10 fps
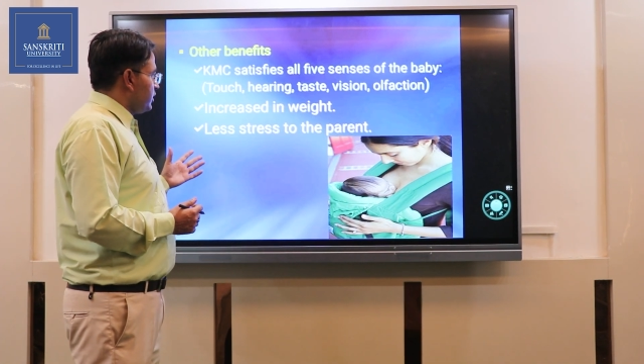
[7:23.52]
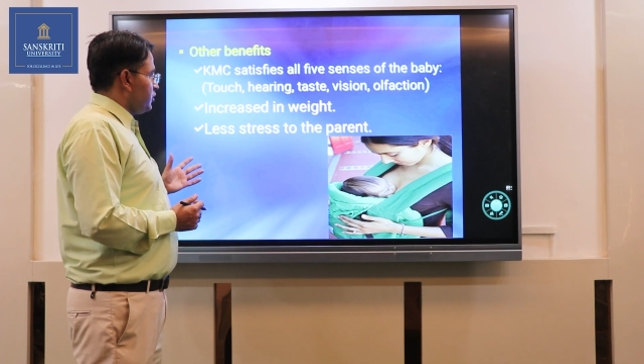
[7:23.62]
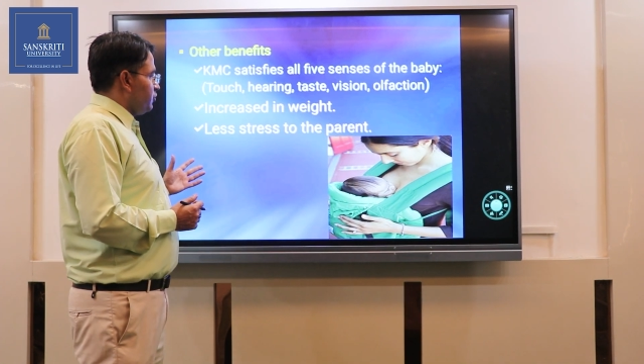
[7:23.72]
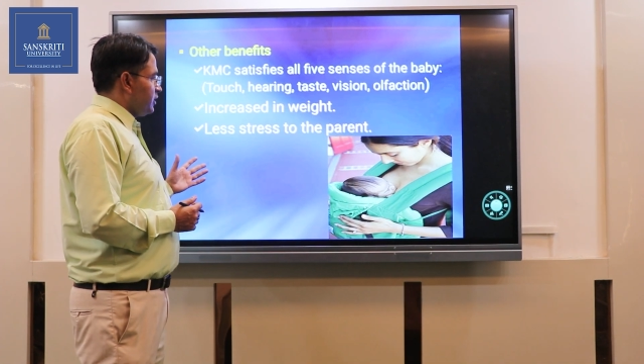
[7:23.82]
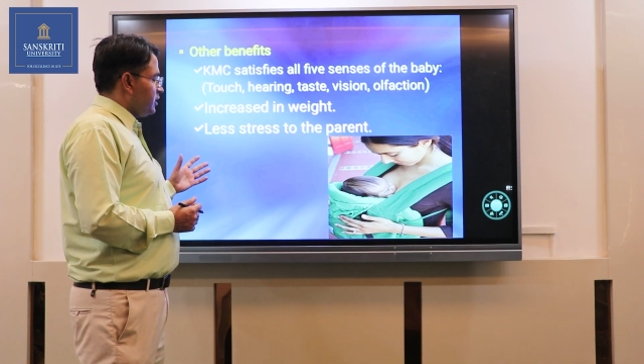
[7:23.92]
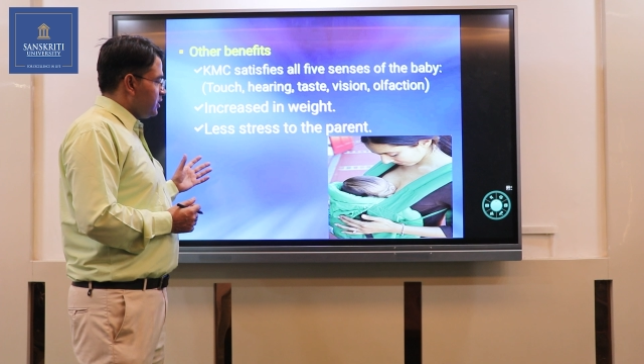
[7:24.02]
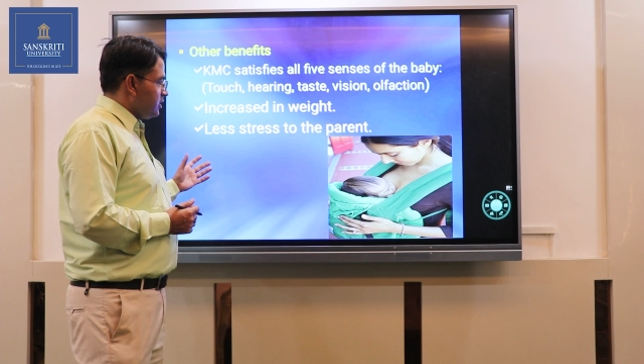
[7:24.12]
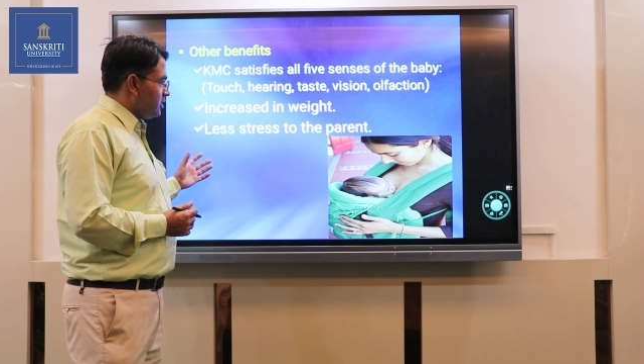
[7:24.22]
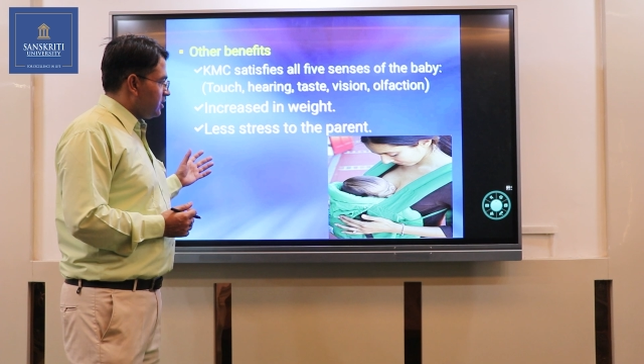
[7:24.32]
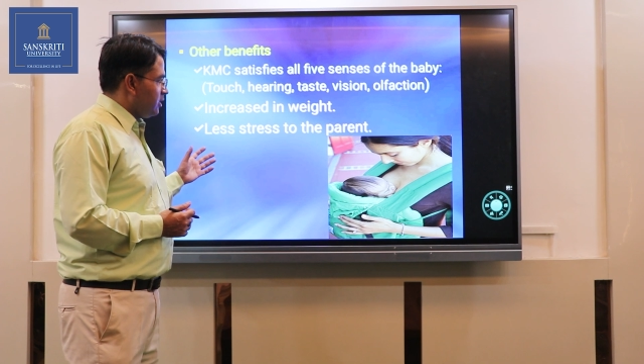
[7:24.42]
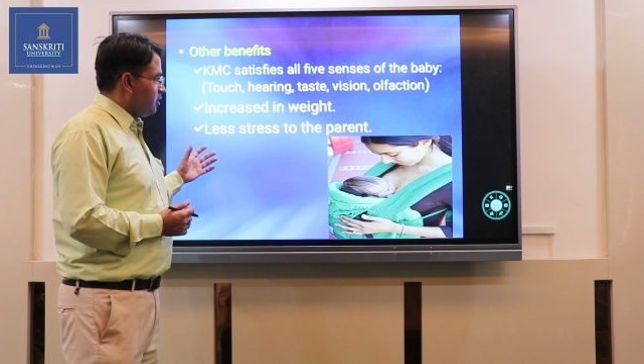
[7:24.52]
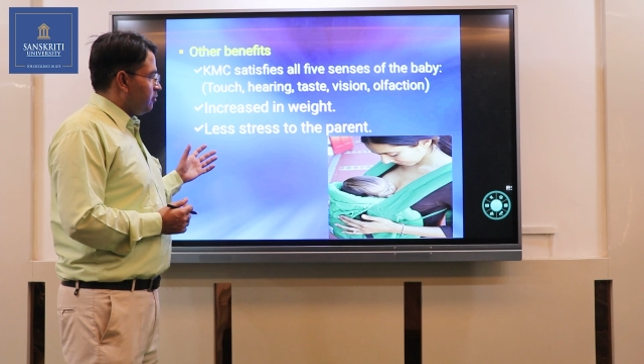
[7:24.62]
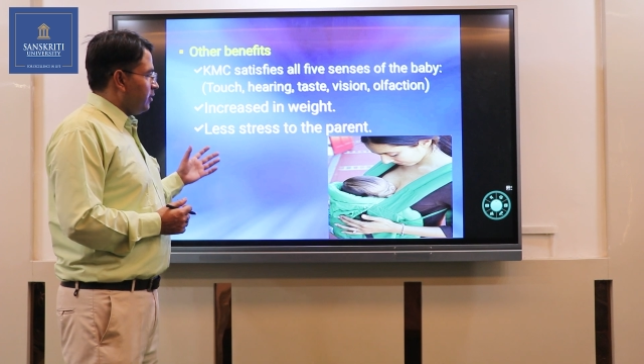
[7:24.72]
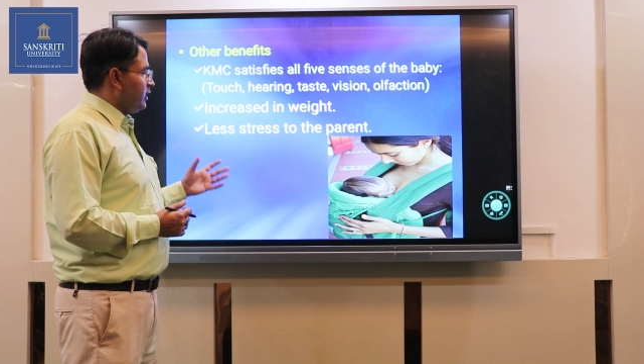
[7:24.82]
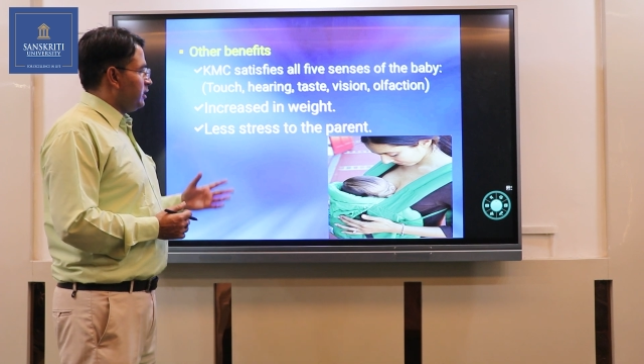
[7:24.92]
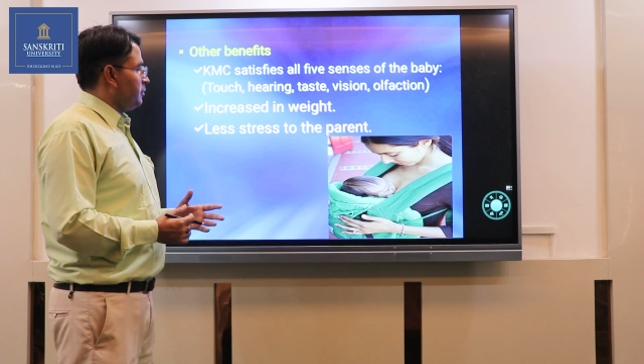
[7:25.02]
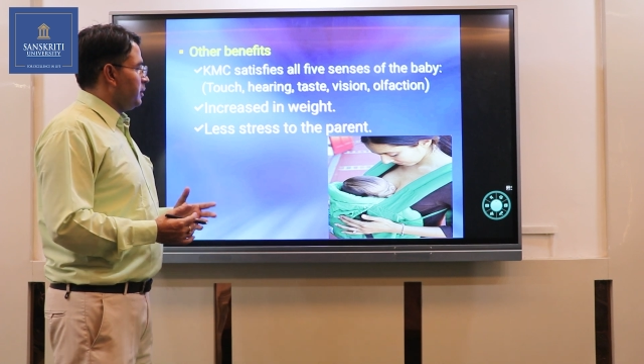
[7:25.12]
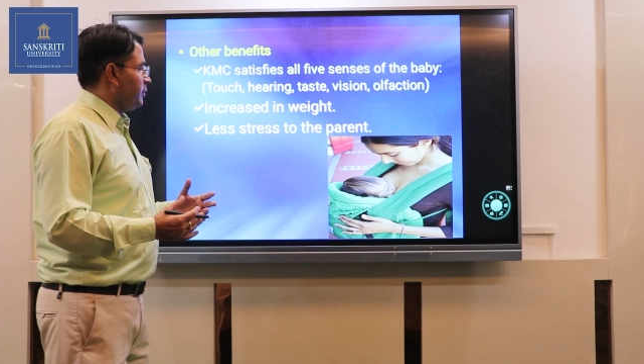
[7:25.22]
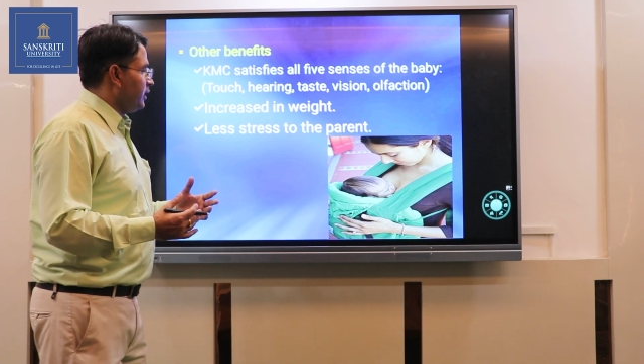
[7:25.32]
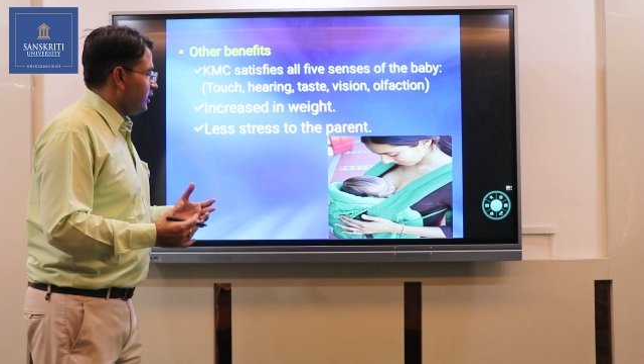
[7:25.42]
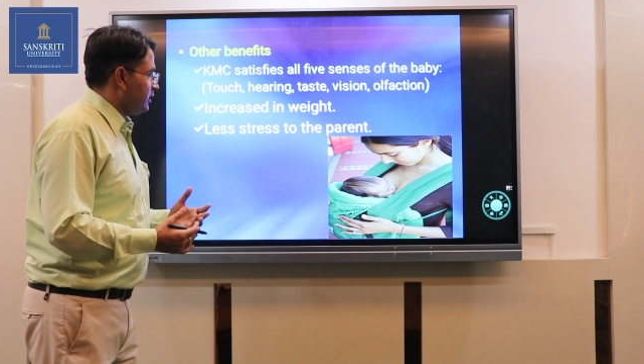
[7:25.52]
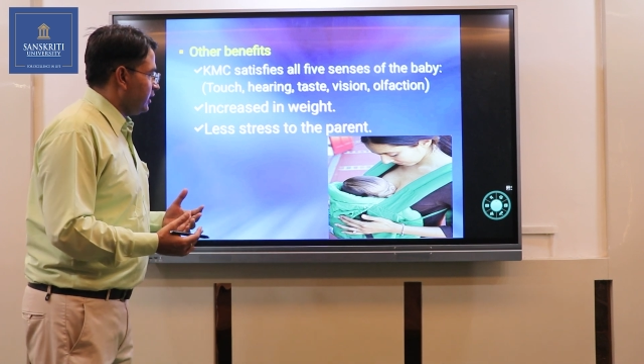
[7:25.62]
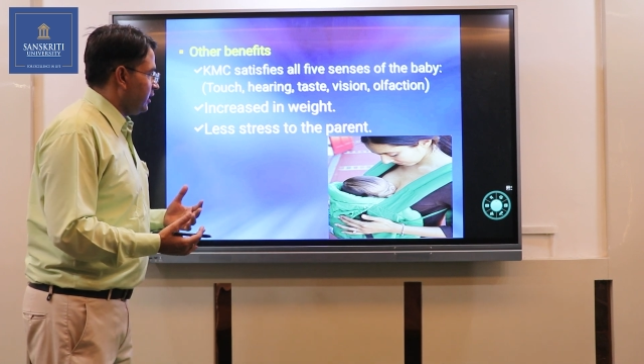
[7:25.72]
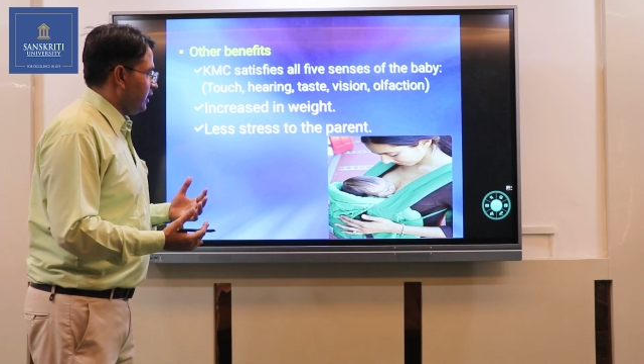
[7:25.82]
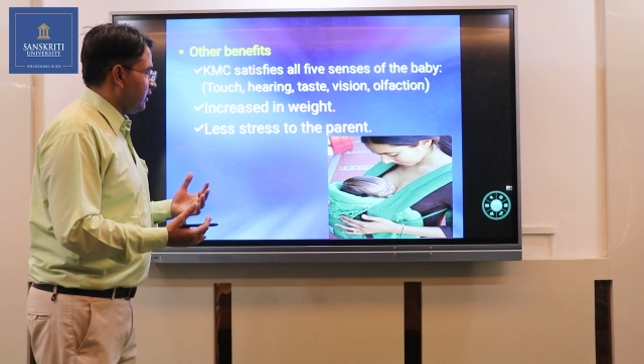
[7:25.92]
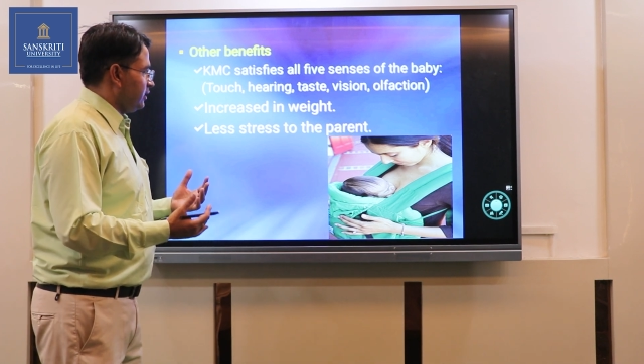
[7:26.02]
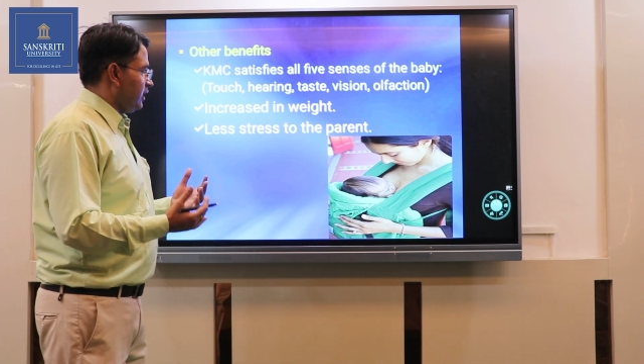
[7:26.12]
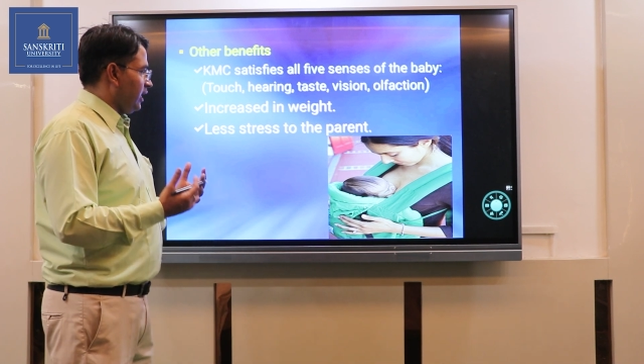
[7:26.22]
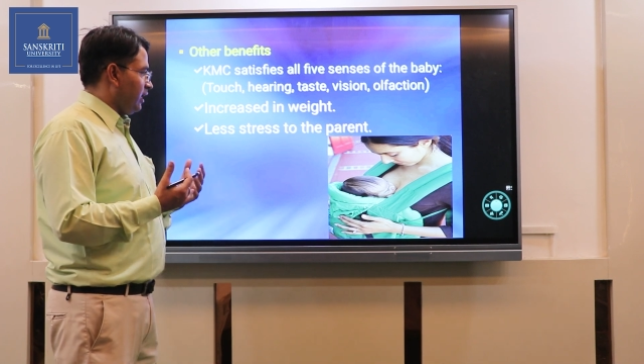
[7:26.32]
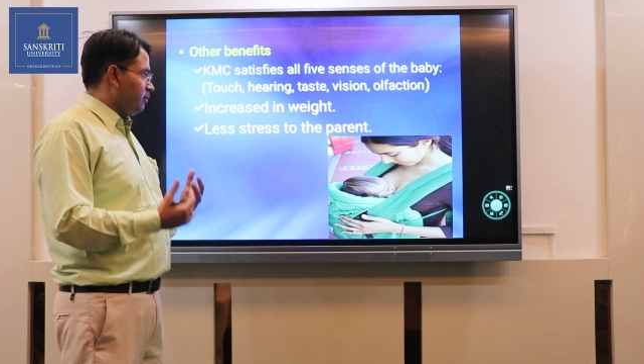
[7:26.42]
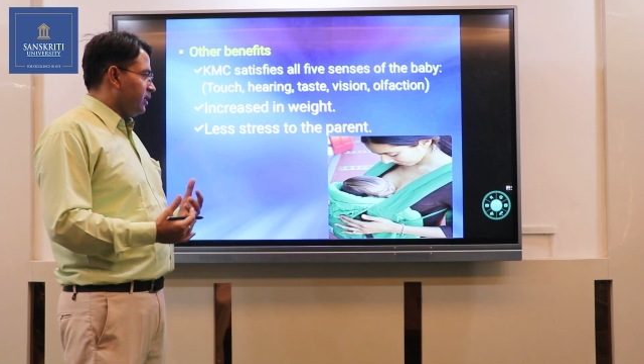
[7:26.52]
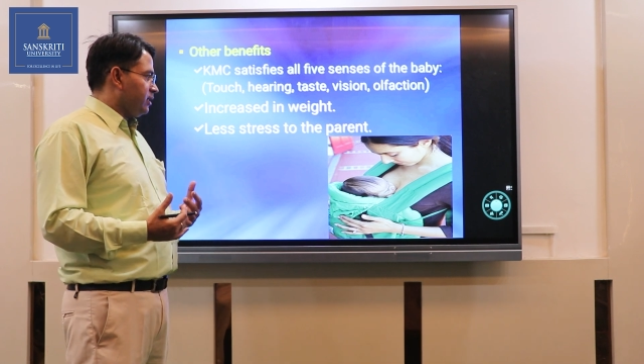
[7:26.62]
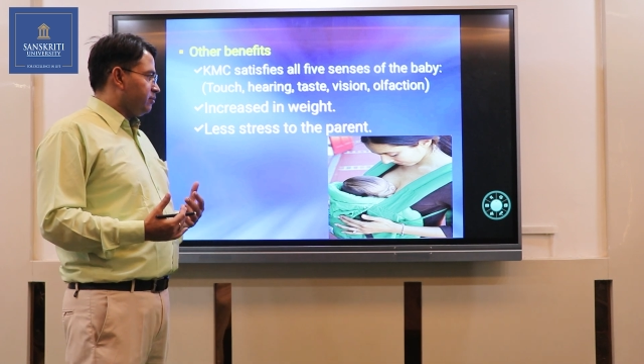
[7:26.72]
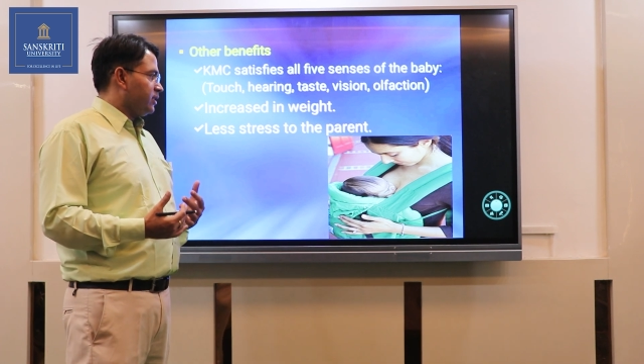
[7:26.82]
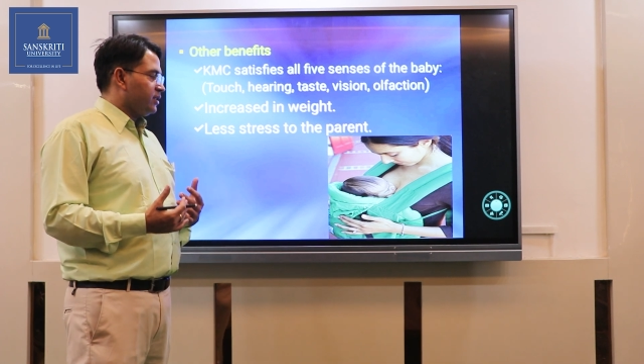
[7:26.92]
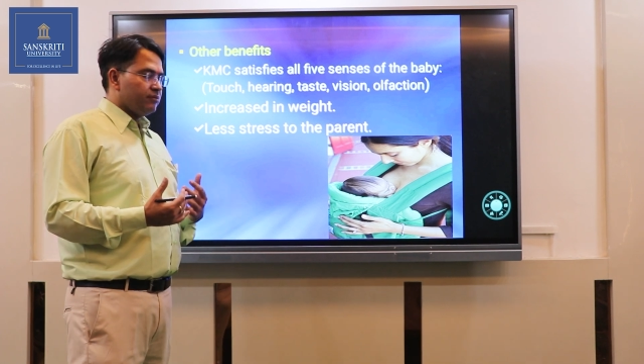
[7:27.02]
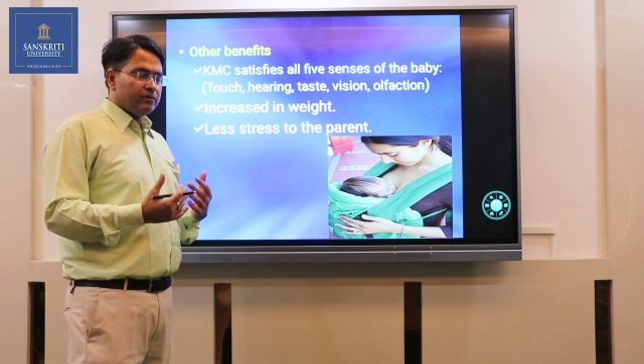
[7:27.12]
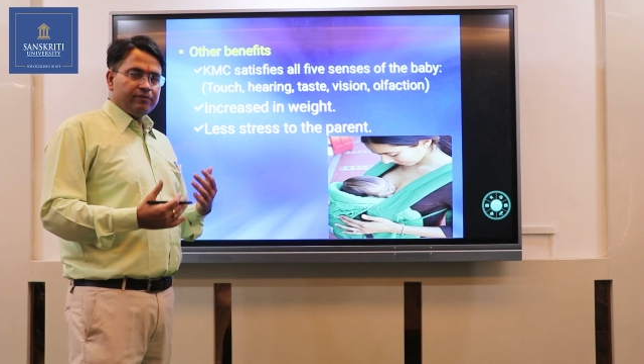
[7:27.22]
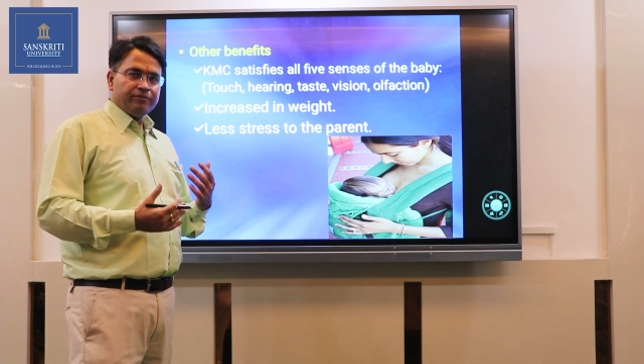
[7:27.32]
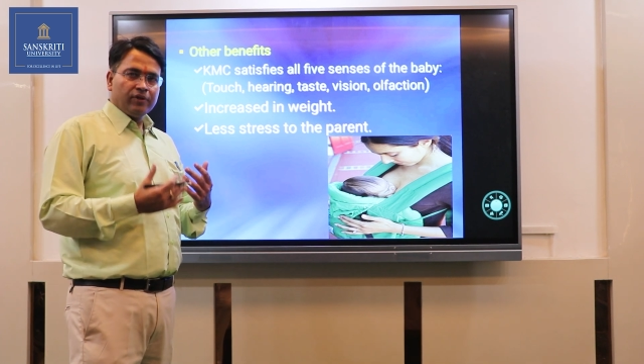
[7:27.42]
situations, while the baby they have a